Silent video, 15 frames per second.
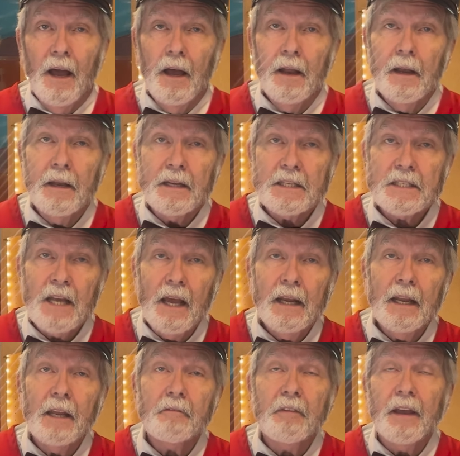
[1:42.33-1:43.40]
An
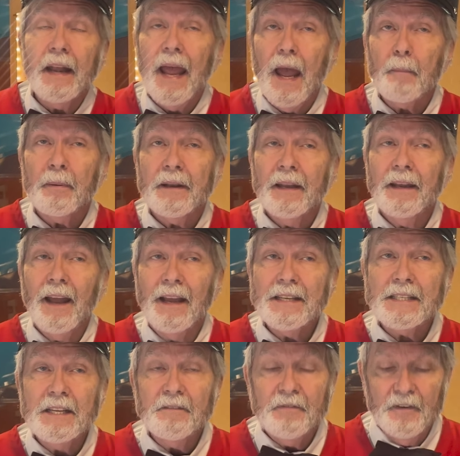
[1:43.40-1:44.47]
exciting event happened in
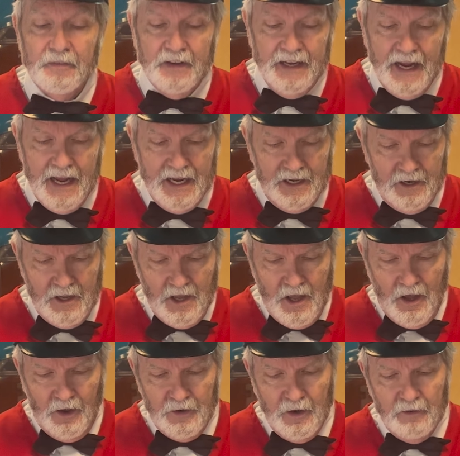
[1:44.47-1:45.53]
1958.
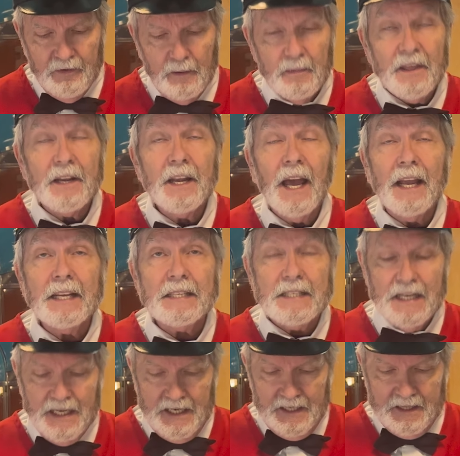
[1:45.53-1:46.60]
On November the
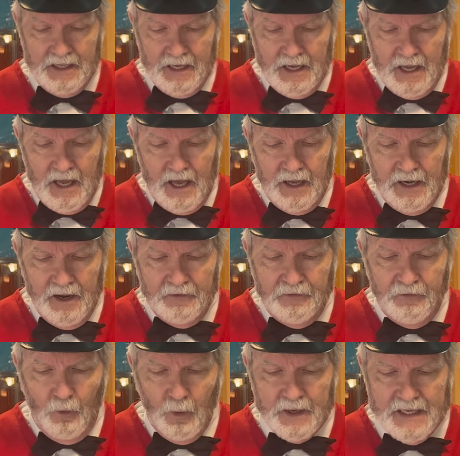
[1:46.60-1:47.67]
19th, an
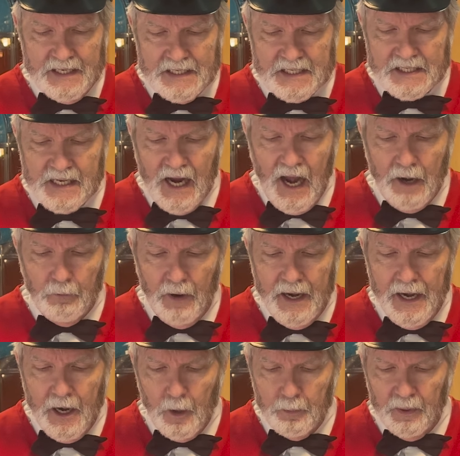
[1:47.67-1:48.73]
F-4D
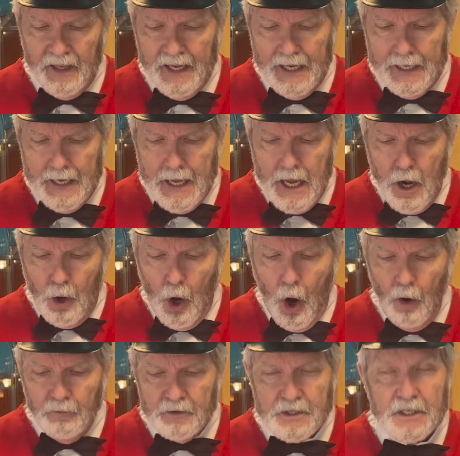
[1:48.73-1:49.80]
Skyray airplane
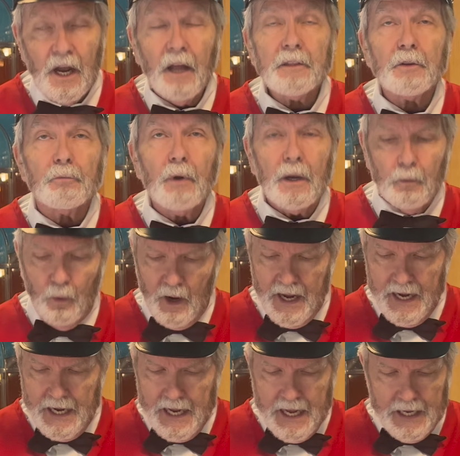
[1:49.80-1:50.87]
overshot the
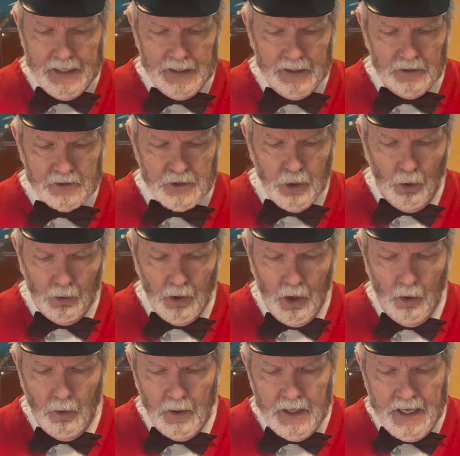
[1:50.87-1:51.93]
runway in El
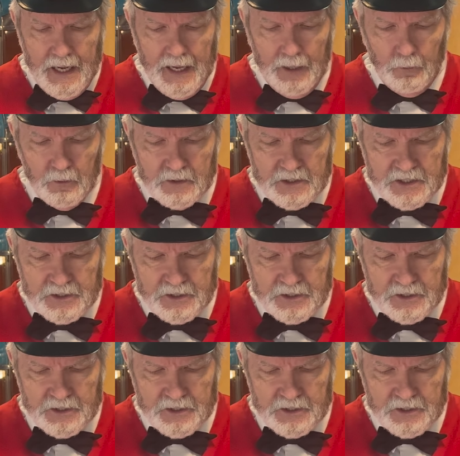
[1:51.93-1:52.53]
Toro and was